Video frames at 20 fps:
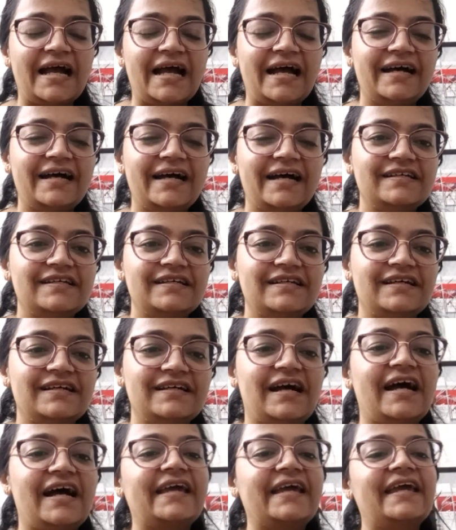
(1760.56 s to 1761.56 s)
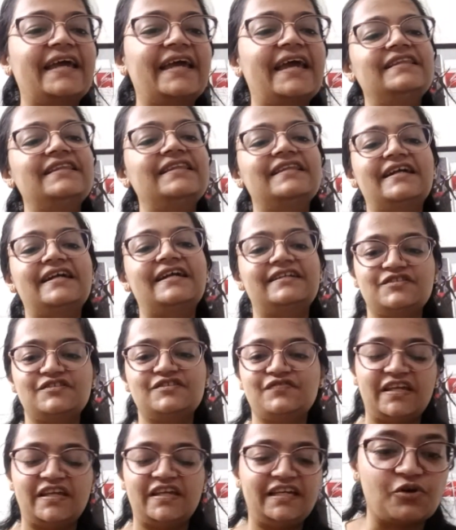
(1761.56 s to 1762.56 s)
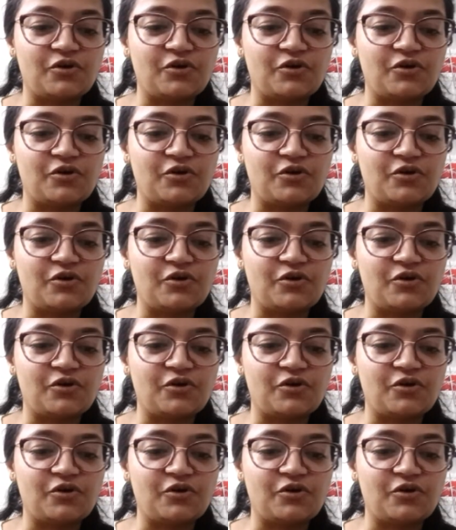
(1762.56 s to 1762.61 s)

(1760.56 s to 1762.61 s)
Again, that is very wrong.